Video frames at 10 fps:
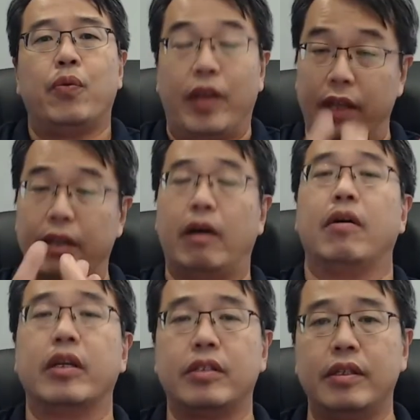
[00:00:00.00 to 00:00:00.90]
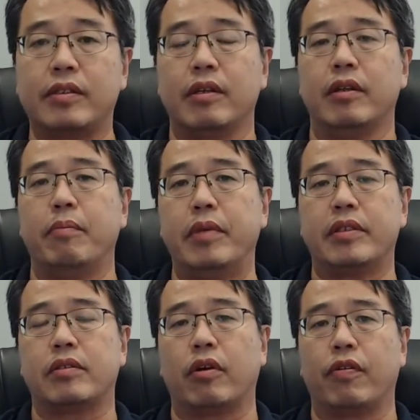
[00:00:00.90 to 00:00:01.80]
We are now actually still in the
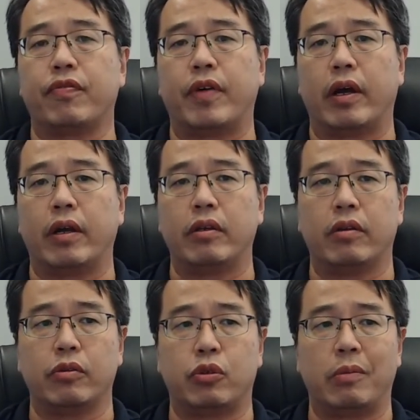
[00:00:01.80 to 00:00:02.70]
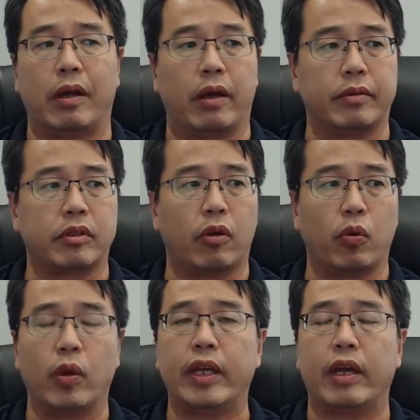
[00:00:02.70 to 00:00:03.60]
midst of, sort of
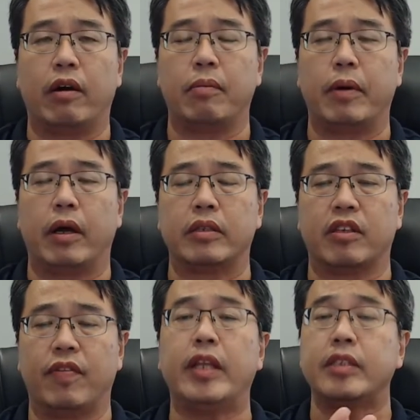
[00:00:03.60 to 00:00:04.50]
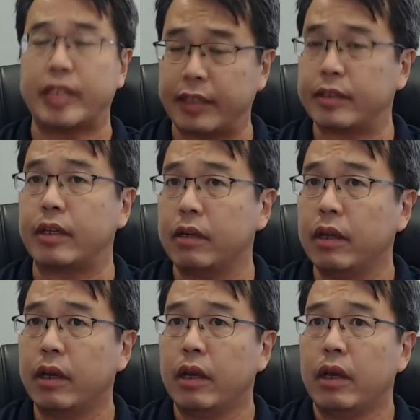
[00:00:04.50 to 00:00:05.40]
rolling out surveillance testing.
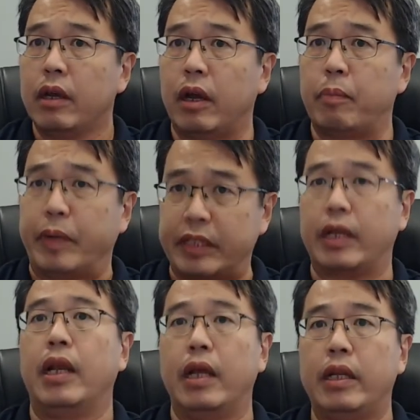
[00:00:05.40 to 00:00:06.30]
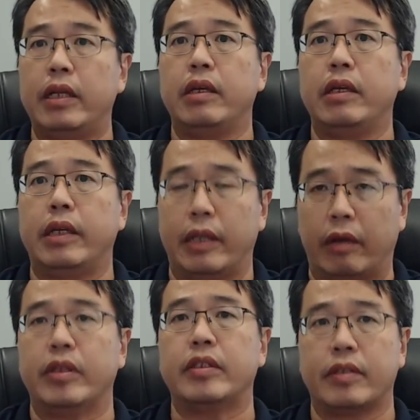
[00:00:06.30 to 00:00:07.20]
Particularly in
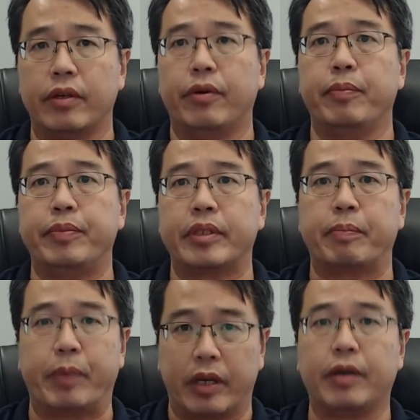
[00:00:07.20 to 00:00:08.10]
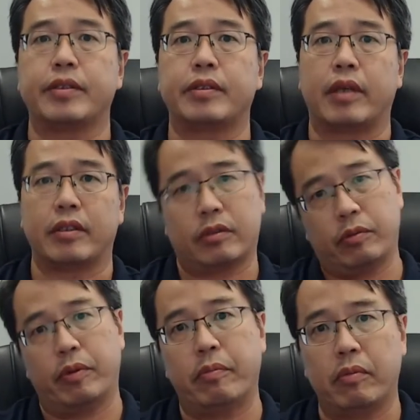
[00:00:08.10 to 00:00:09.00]
our nursing homes, because as
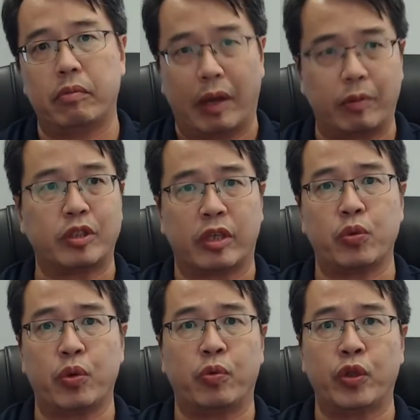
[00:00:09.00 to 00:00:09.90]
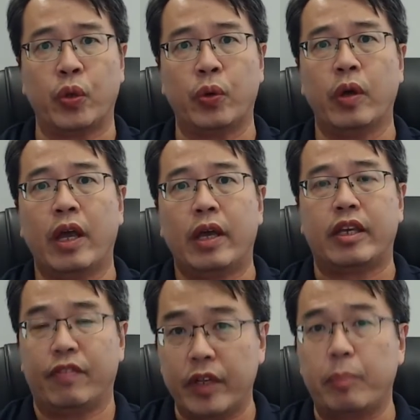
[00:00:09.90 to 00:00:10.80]
you will know,
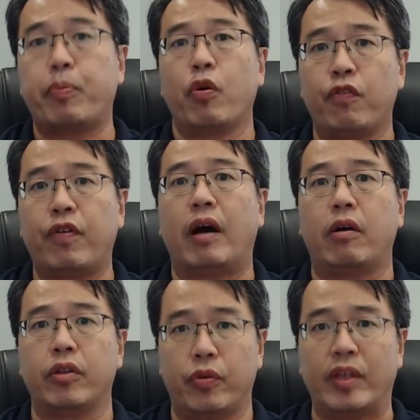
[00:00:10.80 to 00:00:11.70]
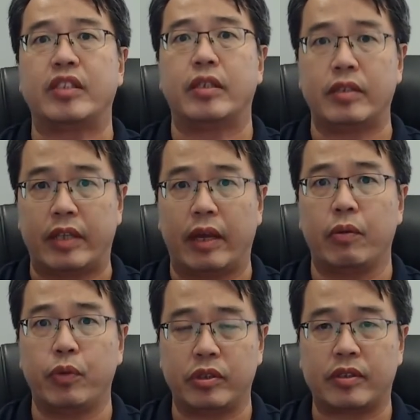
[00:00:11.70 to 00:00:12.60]
given the profile of the residents
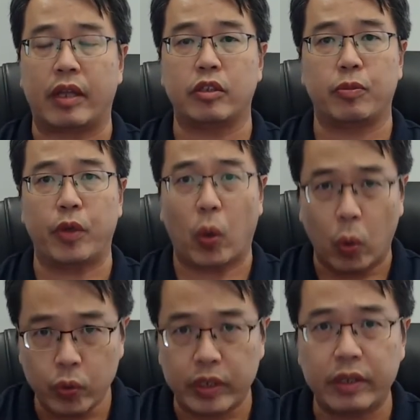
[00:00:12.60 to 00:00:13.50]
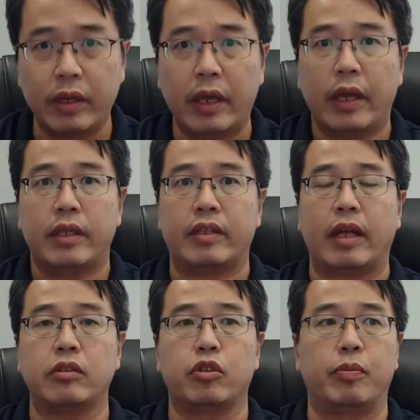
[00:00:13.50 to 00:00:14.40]
there, which tends to be older, they
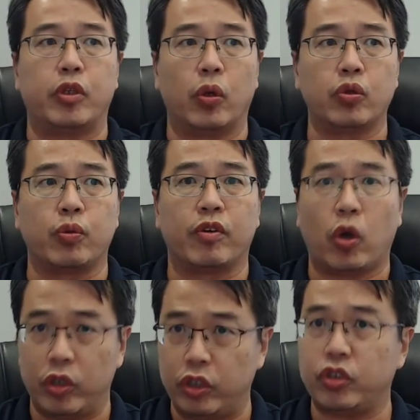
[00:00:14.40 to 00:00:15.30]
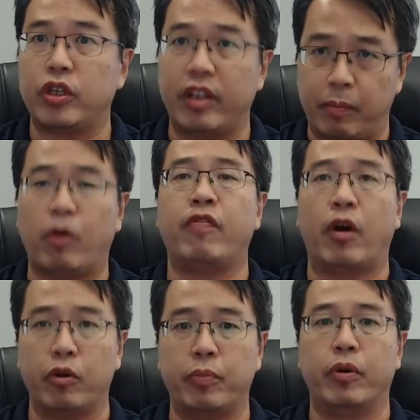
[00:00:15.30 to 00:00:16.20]
tends to be those with condition, they're more
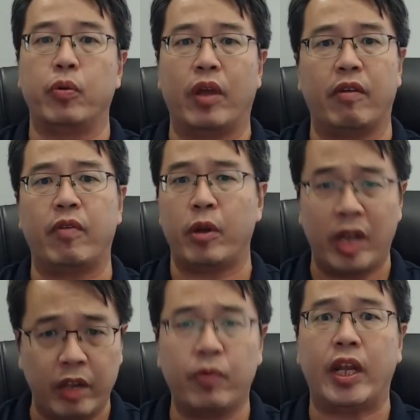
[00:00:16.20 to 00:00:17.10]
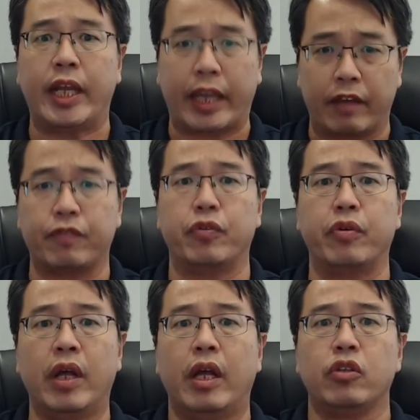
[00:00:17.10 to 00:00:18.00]
vulnerable. We are really, really
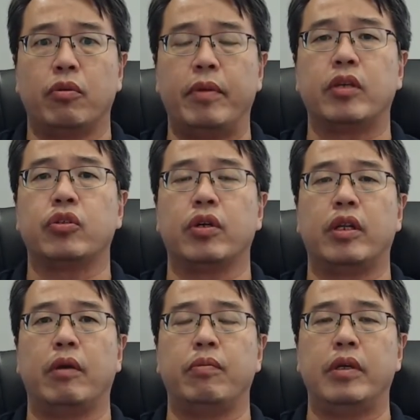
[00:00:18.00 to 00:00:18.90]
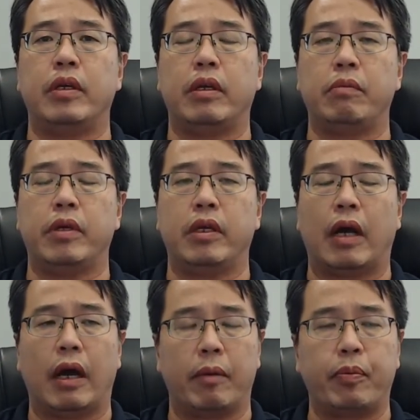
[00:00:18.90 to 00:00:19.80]
careful to make sure that we
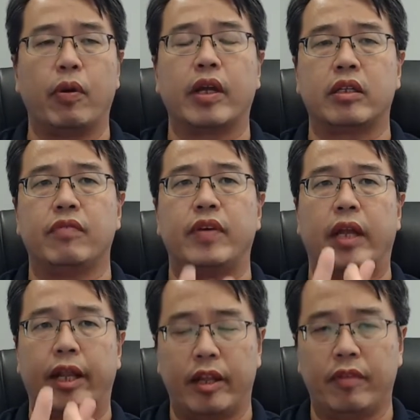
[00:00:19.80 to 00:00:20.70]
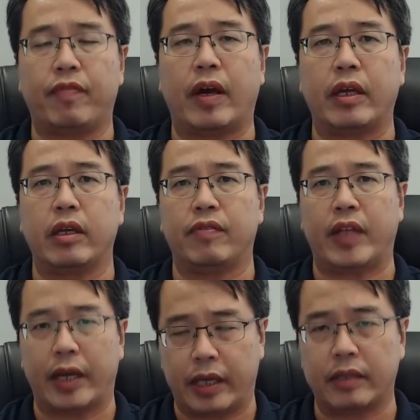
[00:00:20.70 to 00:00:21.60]
are proactive in identifying if
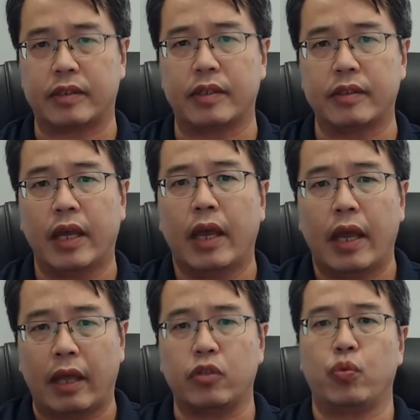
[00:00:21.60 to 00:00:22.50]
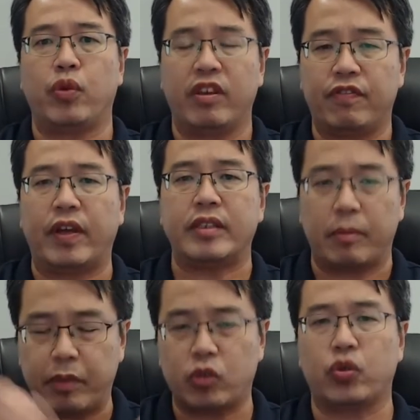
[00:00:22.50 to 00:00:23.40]
there are cases and to ring fence
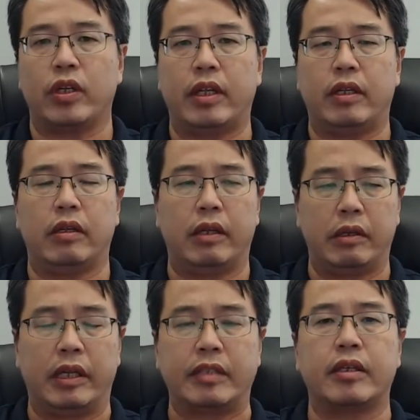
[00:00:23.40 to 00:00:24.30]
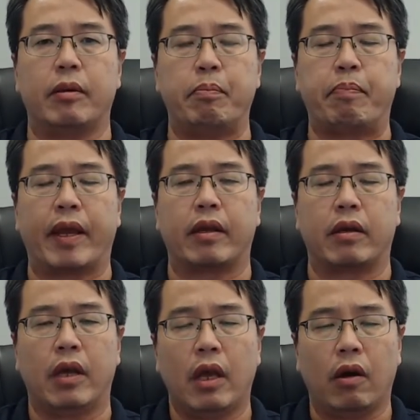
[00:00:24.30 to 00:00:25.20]
and make sure that it doesn't impact
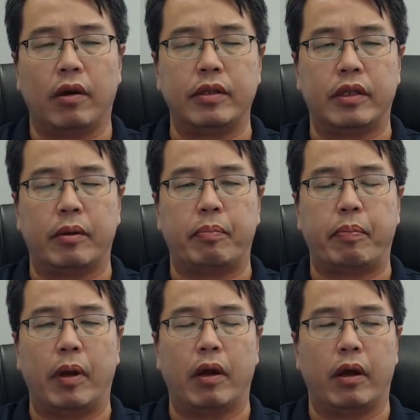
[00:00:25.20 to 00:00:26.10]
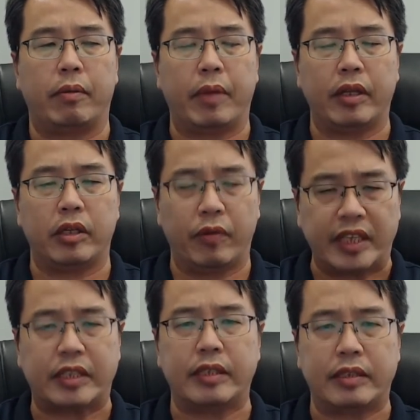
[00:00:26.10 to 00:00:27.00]
on the
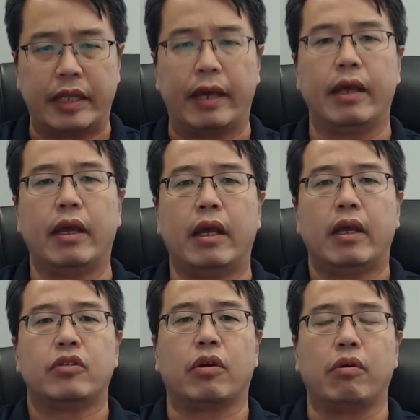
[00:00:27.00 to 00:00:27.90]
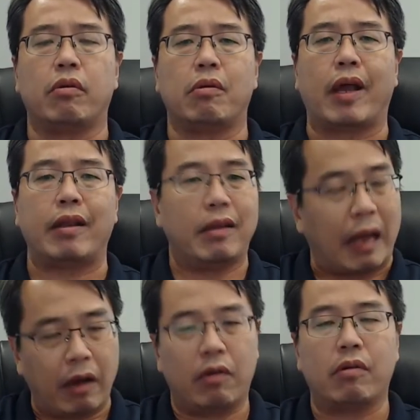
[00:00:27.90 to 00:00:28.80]
residents there. So, and
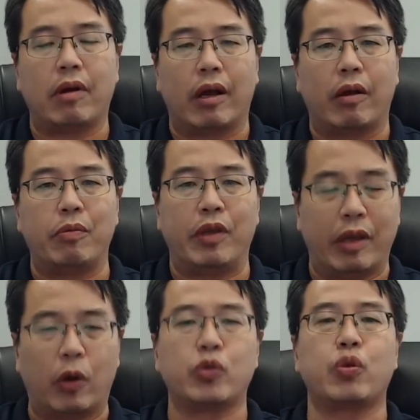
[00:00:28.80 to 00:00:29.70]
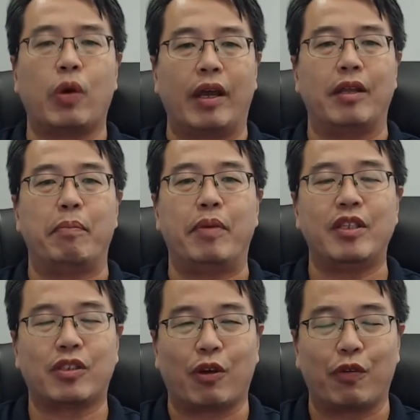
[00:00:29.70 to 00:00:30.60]
now we also are in the
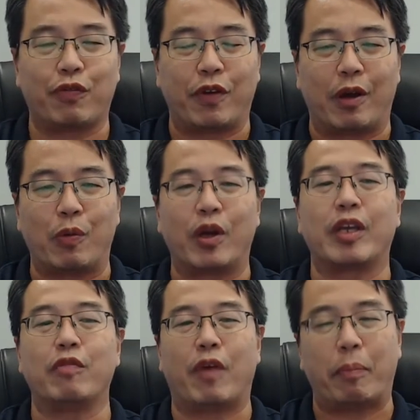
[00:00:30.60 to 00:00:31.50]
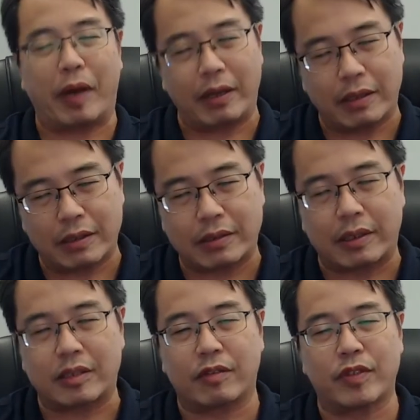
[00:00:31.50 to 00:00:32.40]
midst of working with our partners,
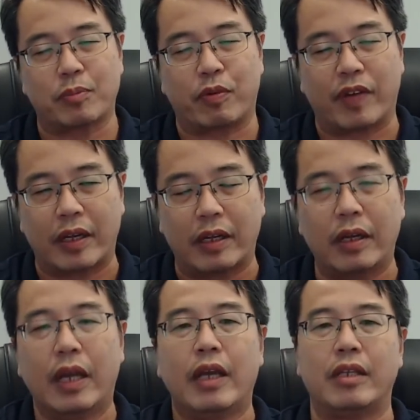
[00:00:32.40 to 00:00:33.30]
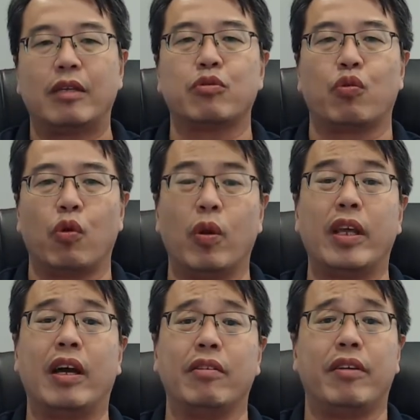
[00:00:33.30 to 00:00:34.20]
the service provider, in terms of
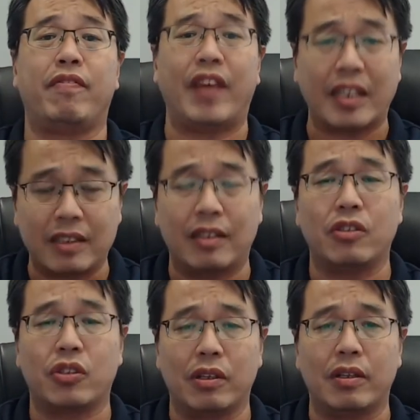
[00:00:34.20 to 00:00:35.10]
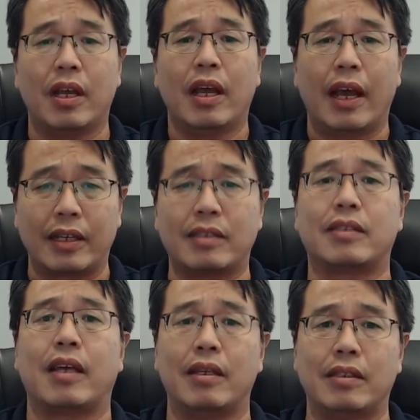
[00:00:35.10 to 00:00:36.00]
rolling out the vaccination
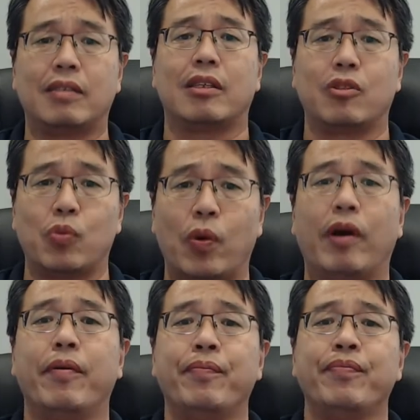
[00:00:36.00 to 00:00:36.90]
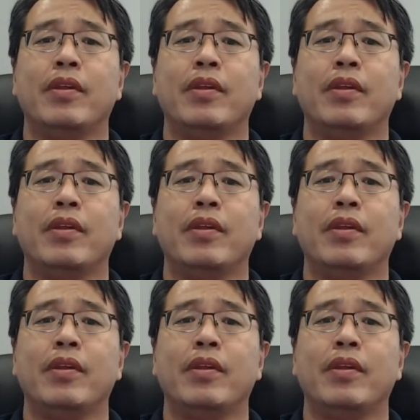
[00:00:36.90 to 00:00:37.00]
exercises as well.